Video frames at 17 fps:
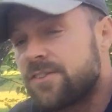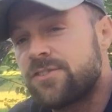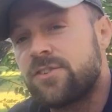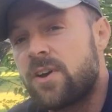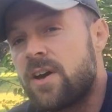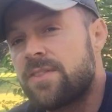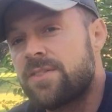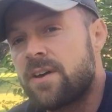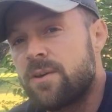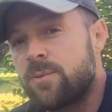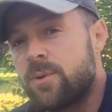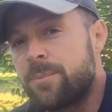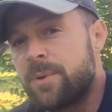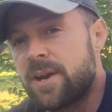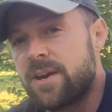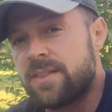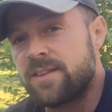so I thought
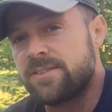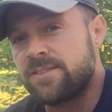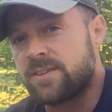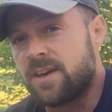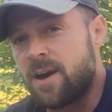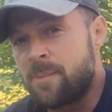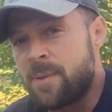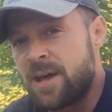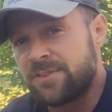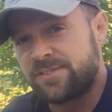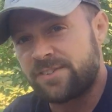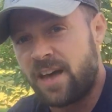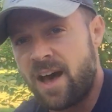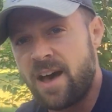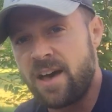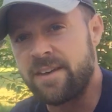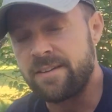what better than to come
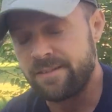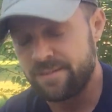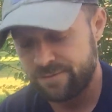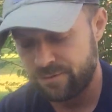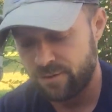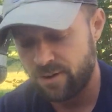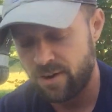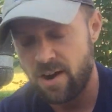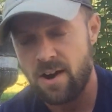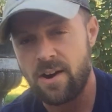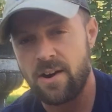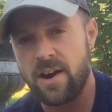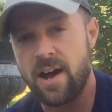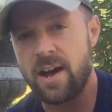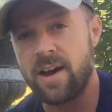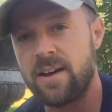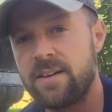outside for
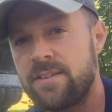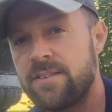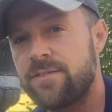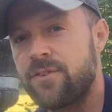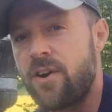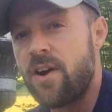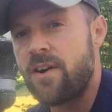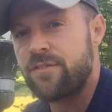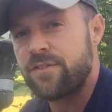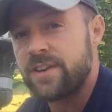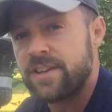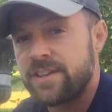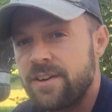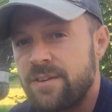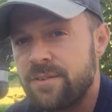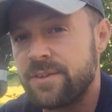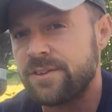our
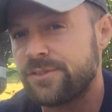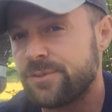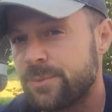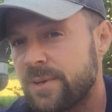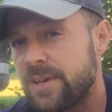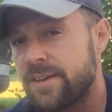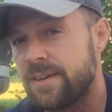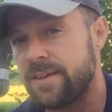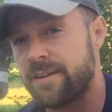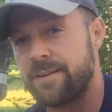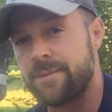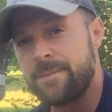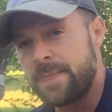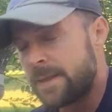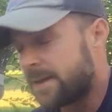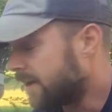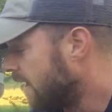video this week here,
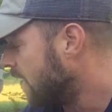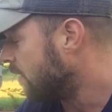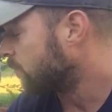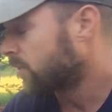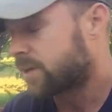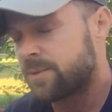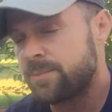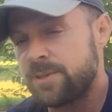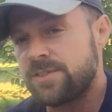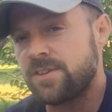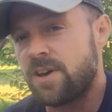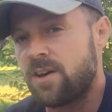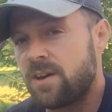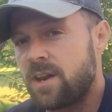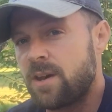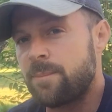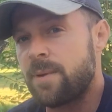and we're going to be
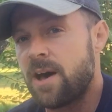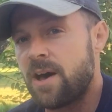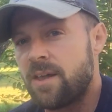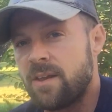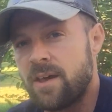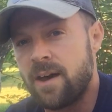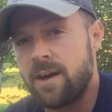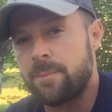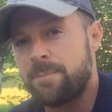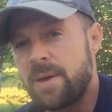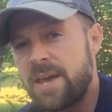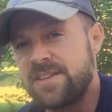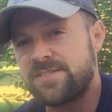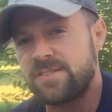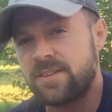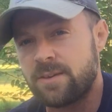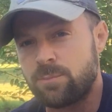talking about
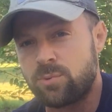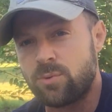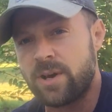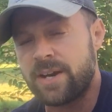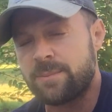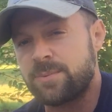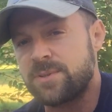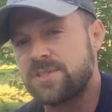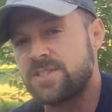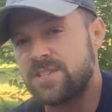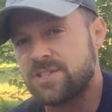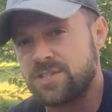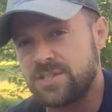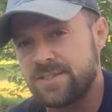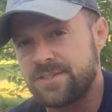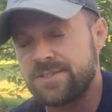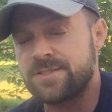basic brick
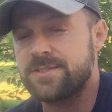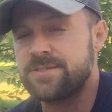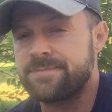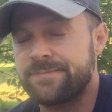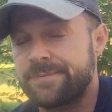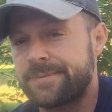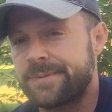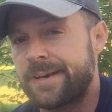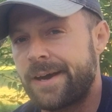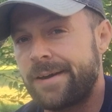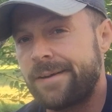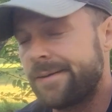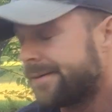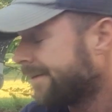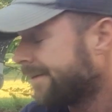positions. Okay,